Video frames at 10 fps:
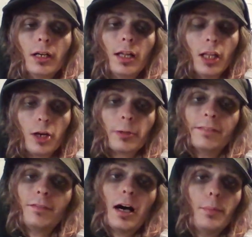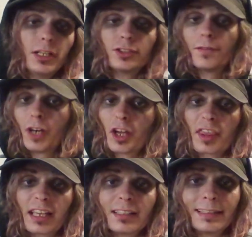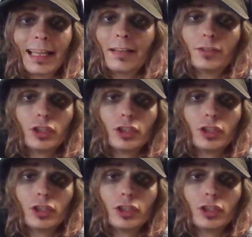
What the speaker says: along with a bunch of other things they've